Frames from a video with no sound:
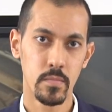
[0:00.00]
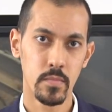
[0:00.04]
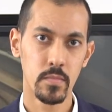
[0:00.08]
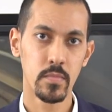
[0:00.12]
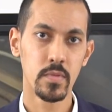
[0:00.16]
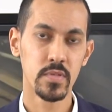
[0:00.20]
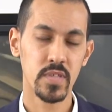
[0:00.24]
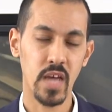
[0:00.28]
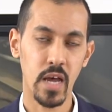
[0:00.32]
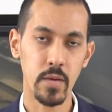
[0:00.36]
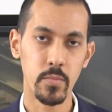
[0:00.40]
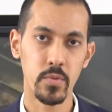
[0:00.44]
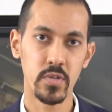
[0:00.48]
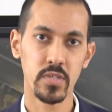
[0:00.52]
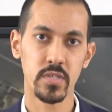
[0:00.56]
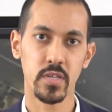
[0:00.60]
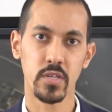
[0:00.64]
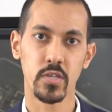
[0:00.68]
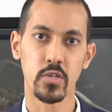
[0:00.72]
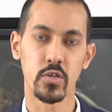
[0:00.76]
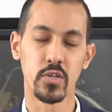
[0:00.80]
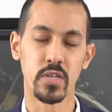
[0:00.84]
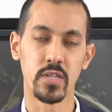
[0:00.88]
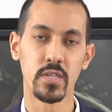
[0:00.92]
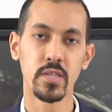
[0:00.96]

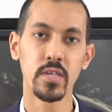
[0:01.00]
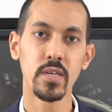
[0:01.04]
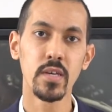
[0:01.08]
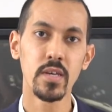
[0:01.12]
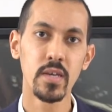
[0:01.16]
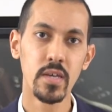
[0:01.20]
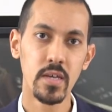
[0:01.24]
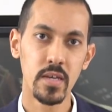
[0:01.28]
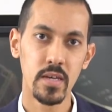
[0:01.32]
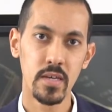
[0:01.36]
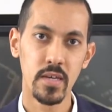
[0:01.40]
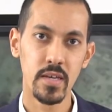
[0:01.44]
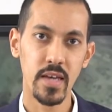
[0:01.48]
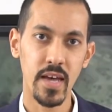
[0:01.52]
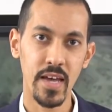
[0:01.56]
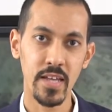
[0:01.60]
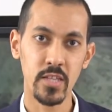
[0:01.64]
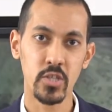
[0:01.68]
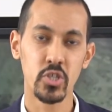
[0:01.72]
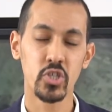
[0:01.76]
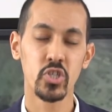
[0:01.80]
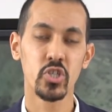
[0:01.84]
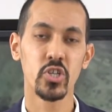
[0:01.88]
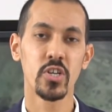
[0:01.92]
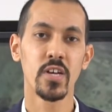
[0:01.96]
cybersecurity,
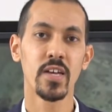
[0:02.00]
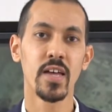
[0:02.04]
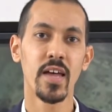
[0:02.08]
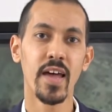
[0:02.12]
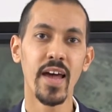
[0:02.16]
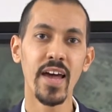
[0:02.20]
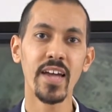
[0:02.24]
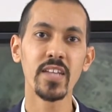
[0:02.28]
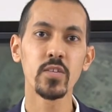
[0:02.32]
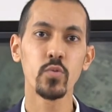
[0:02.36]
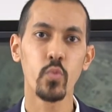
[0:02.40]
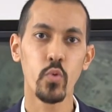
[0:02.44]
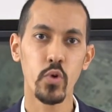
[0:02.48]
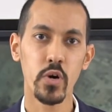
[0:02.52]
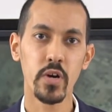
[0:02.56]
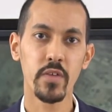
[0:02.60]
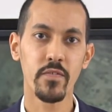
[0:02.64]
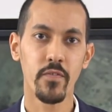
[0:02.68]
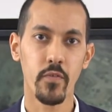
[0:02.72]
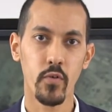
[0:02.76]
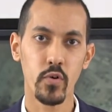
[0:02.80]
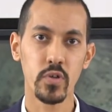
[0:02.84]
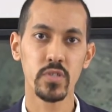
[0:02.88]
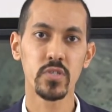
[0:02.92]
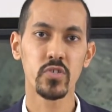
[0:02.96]
edge, and
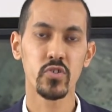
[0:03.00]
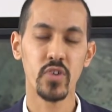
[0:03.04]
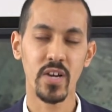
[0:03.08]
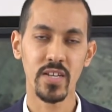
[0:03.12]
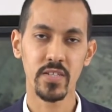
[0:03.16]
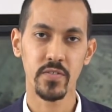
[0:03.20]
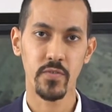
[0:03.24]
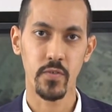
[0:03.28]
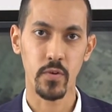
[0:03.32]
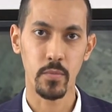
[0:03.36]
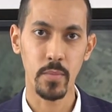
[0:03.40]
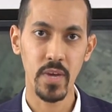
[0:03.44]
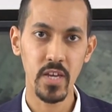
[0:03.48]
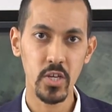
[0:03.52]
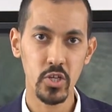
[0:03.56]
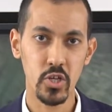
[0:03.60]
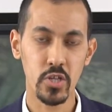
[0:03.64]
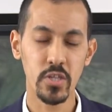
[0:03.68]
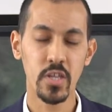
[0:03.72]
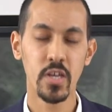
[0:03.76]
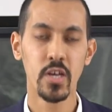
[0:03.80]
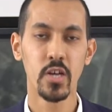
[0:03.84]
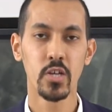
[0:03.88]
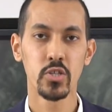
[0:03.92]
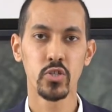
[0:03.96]
workforce
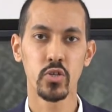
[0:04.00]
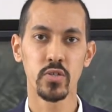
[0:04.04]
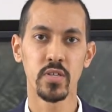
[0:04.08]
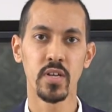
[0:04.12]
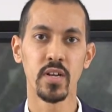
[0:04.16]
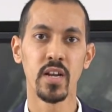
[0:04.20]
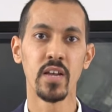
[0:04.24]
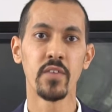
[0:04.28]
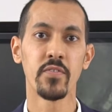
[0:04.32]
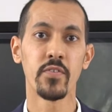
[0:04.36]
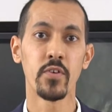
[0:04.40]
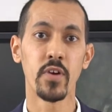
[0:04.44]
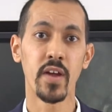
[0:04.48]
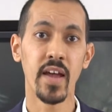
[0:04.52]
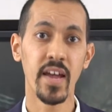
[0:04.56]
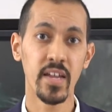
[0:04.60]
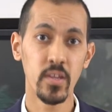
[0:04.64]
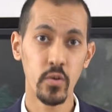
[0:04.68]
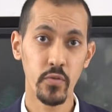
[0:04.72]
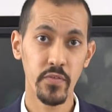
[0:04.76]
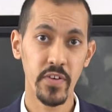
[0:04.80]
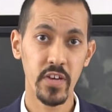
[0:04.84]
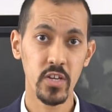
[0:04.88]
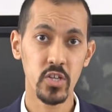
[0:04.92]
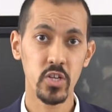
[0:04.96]
transformation to deliver
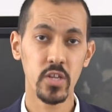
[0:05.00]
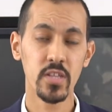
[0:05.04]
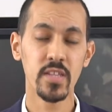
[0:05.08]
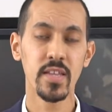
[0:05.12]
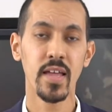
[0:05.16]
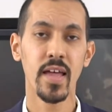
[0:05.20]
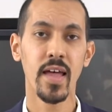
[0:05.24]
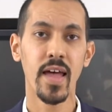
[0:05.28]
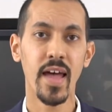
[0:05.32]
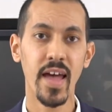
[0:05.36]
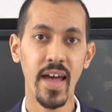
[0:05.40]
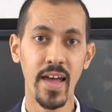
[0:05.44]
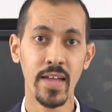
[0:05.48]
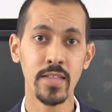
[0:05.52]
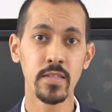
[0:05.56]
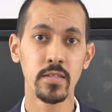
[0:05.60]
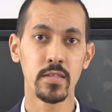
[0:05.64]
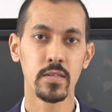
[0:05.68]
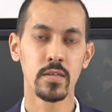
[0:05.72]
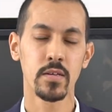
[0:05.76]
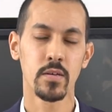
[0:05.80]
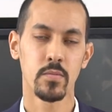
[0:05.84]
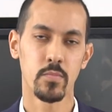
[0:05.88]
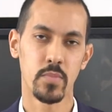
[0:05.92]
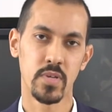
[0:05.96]
innovation and
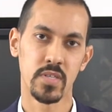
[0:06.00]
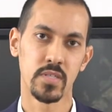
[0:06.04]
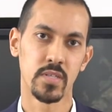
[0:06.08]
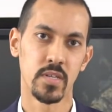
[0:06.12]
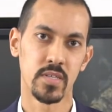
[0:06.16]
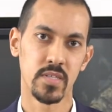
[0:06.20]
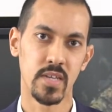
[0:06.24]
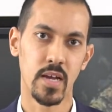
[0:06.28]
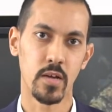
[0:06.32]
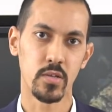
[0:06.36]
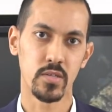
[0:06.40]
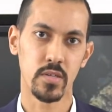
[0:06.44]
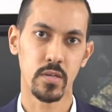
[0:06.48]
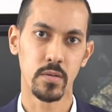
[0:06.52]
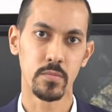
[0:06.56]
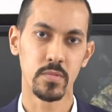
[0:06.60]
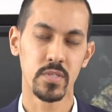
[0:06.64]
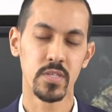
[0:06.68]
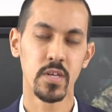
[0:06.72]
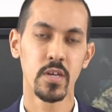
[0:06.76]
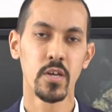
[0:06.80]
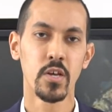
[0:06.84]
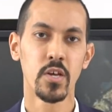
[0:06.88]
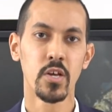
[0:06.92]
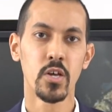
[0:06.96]
business
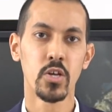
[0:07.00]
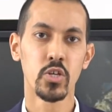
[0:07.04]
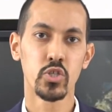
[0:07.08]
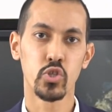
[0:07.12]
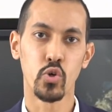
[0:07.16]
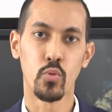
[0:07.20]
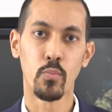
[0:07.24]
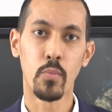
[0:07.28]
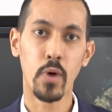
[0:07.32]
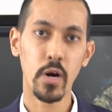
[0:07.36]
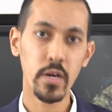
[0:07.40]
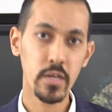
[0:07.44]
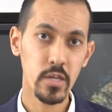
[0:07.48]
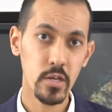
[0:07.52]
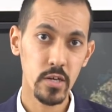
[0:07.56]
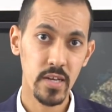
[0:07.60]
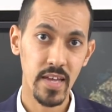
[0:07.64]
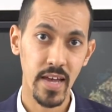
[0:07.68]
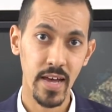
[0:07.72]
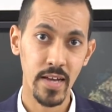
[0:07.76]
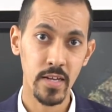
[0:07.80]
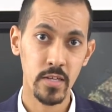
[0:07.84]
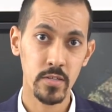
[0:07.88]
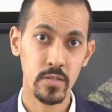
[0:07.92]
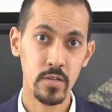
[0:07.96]
outcomes. So mark your
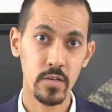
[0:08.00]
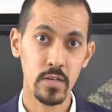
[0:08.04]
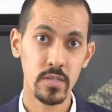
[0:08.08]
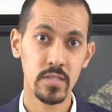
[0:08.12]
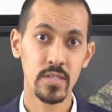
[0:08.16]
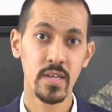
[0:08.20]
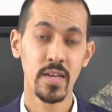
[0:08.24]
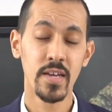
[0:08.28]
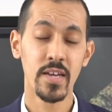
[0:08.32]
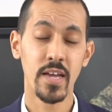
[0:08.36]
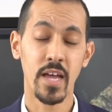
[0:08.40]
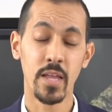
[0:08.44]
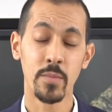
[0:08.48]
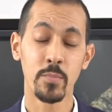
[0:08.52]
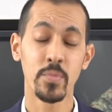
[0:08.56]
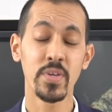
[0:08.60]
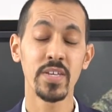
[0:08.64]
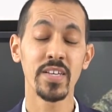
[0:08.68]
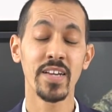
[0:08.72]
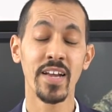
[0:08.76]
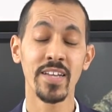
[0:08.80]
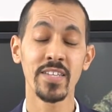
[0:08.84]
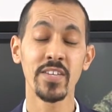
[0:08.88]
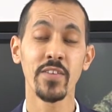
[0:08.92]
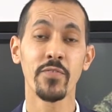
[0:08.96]
calendars and be
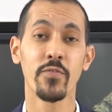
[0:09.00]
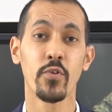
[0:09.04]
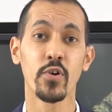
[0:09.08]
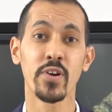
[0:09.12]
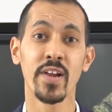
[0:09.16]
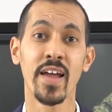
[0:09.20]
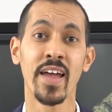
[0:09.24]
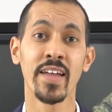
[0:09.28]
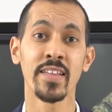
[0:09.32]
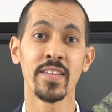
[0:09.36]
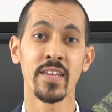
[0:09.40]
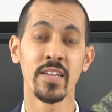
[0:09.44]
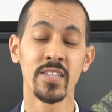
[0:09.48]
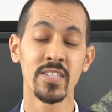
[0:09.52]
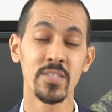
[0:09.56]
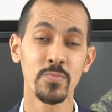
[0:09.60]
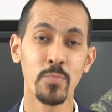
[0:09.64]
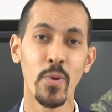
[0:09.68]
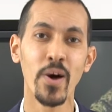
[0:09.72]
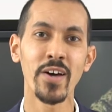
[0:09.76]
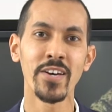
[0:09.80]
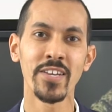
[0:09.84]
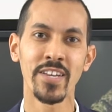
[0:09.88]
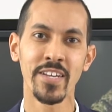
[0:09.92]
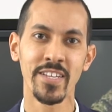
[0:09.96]
ready for an
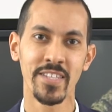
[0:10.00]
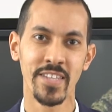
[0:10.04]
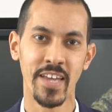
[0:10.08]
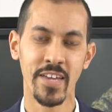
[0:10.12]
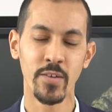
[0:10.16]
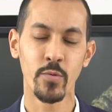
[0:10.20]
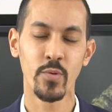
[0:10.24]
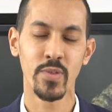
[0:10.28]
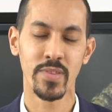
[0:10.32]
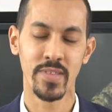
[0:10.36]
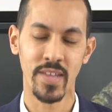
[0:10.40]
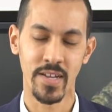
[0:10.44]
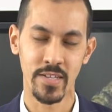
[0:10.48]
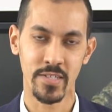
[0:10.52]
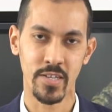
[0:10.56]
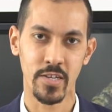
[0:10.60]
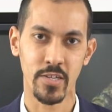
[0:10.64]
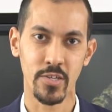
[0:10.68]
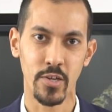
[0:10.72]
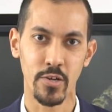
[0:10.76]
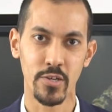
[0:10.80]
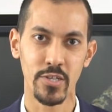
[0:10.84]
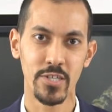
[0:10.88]
inspiring day with Dell Technologies.